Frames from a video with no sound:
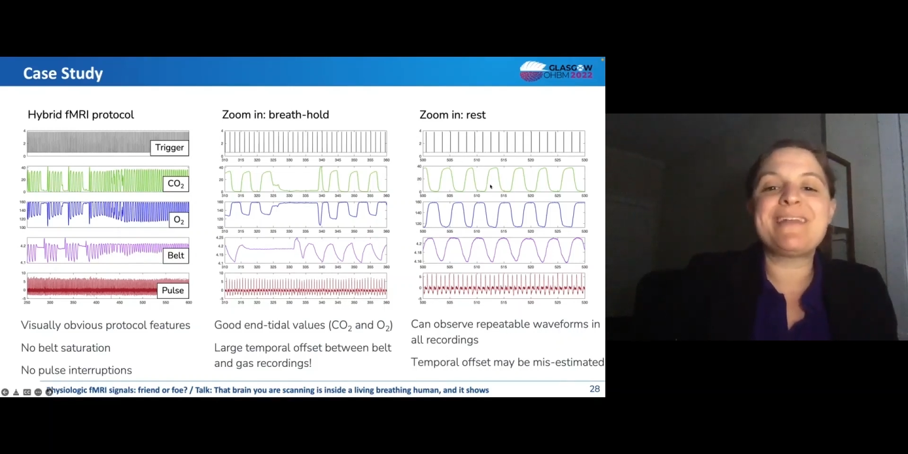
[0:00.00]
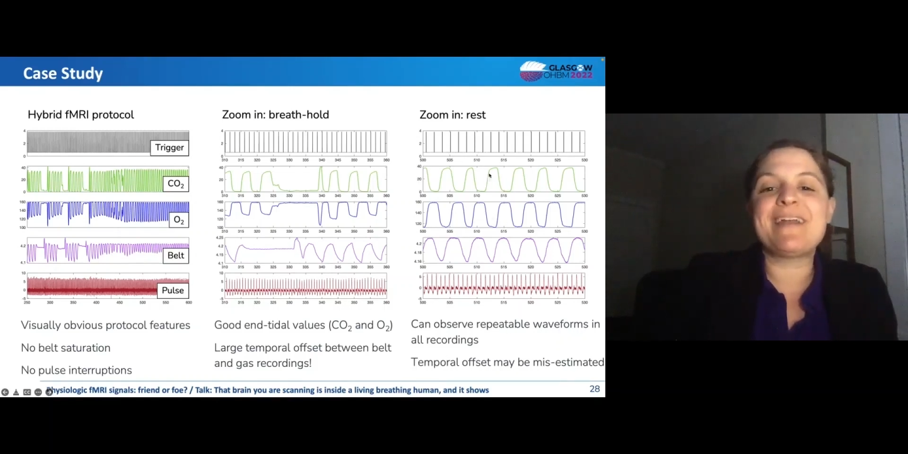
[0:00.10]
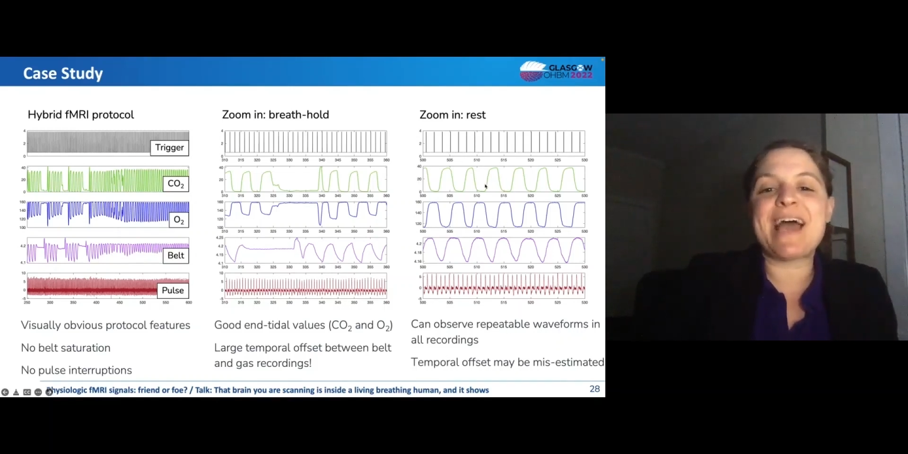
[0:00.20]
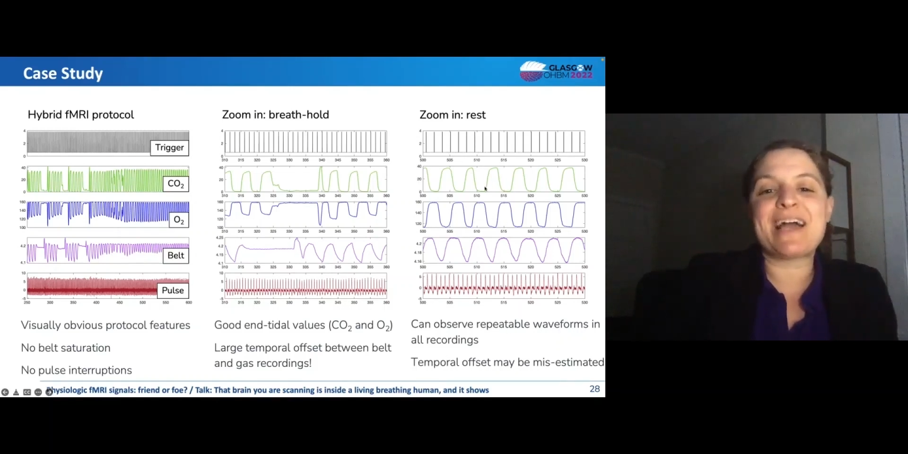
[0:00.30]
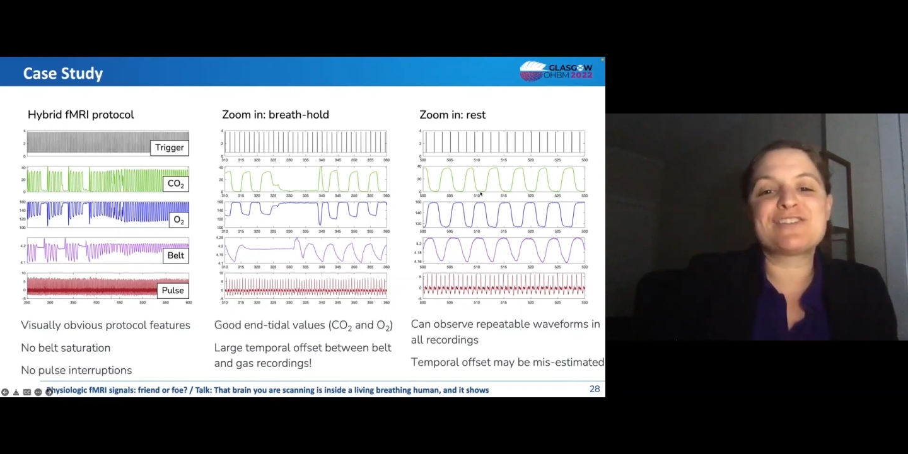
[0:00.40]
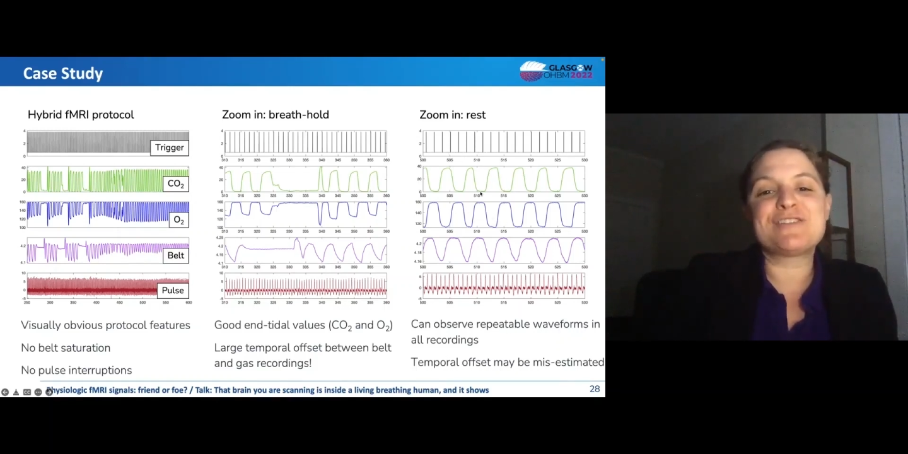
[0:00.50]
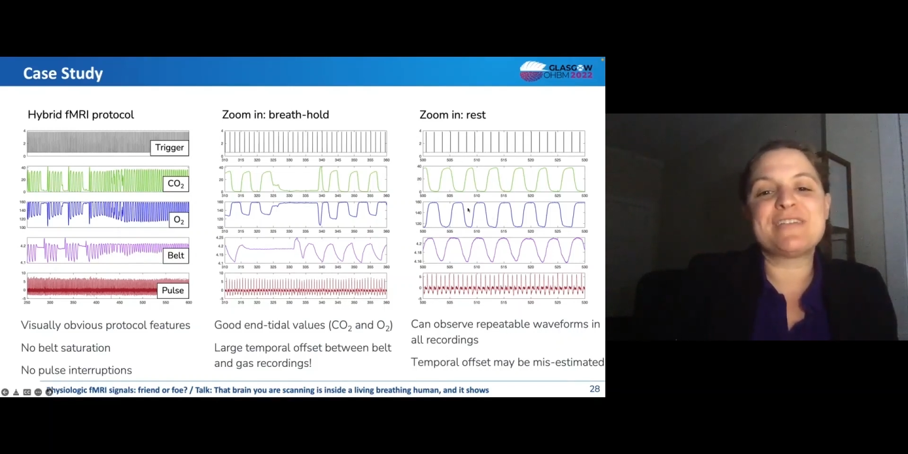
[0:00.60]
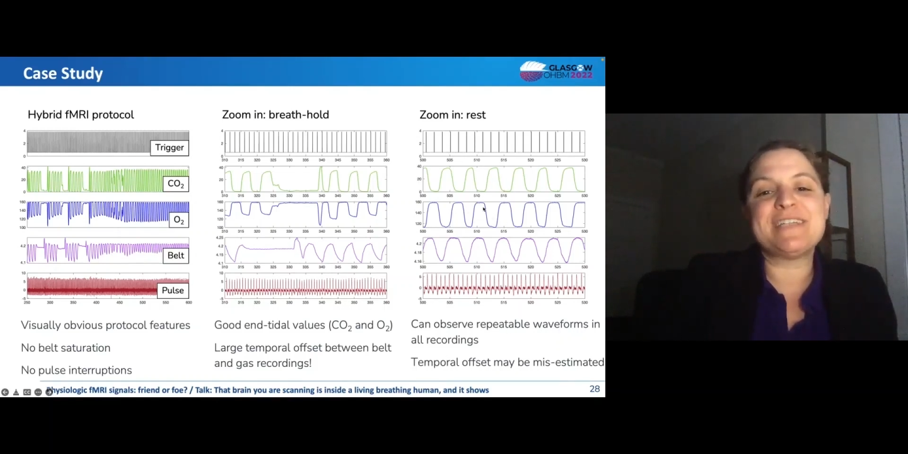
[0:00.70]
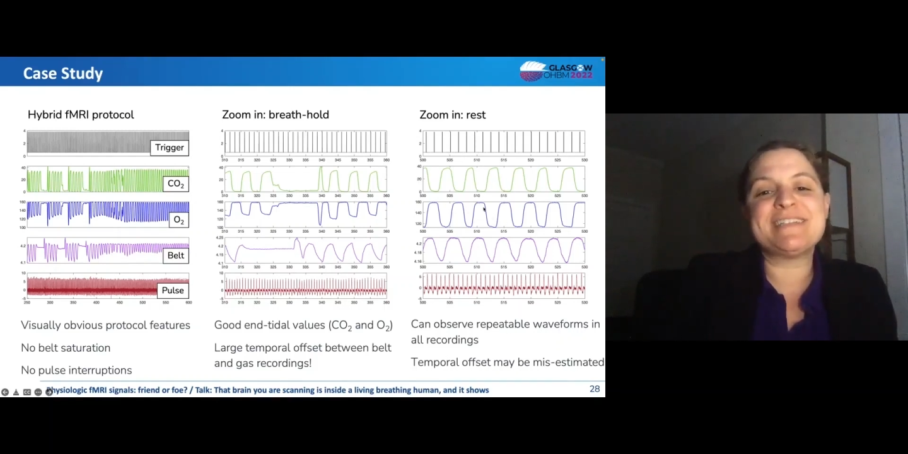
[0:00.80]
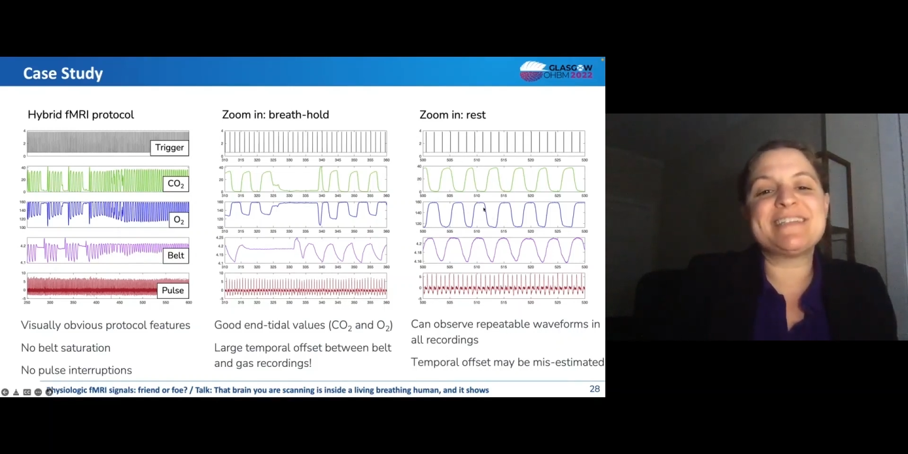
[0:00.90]
actually
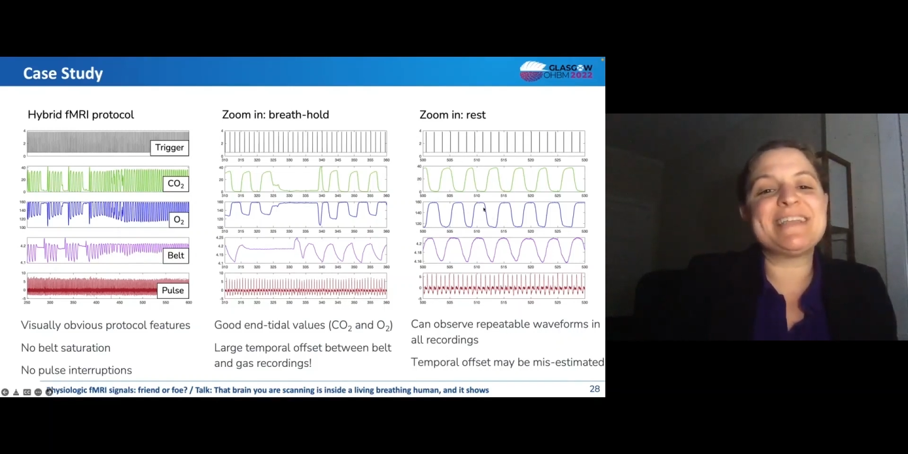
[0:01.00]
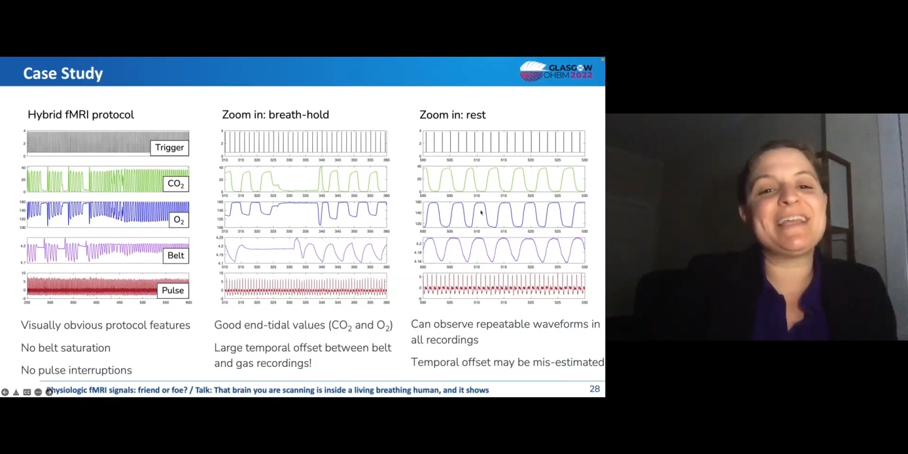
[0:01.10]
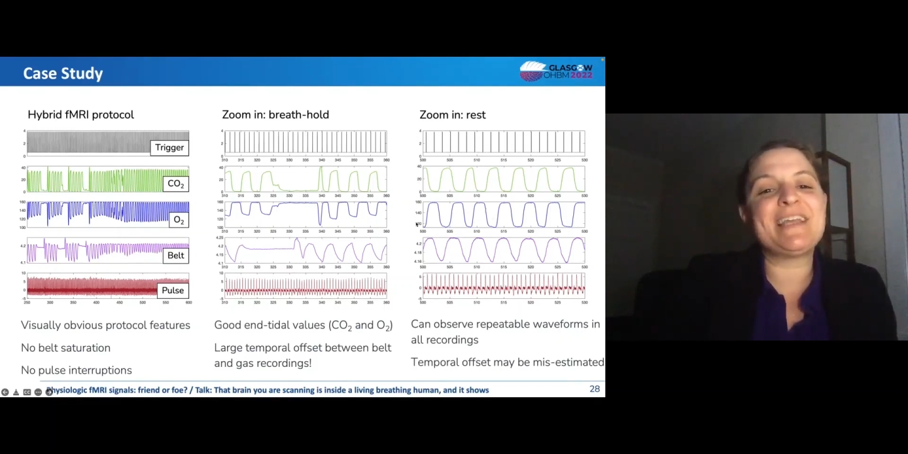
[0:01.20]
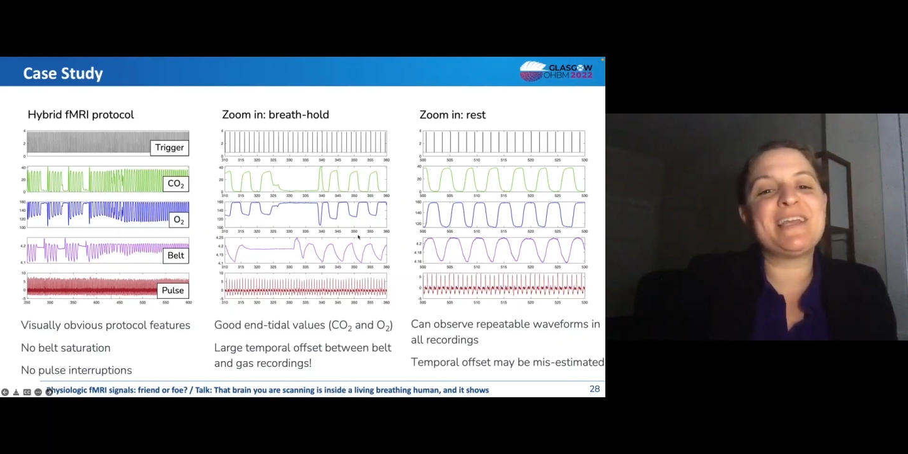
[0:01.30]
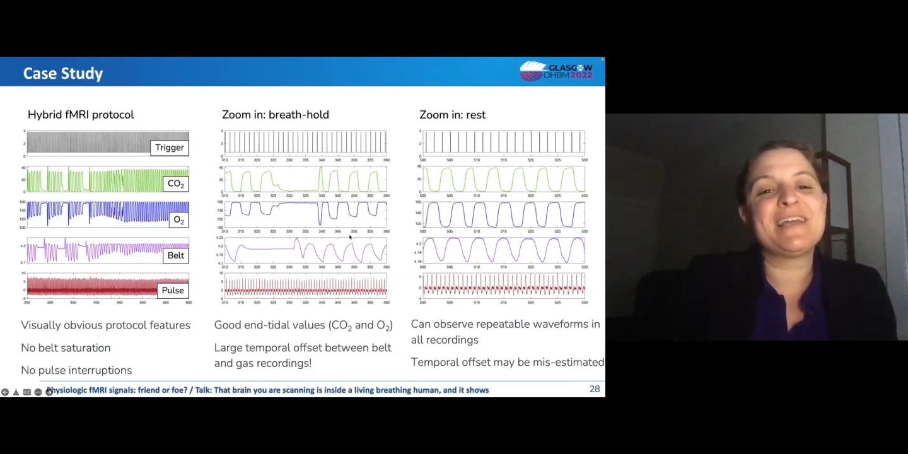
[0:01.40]
see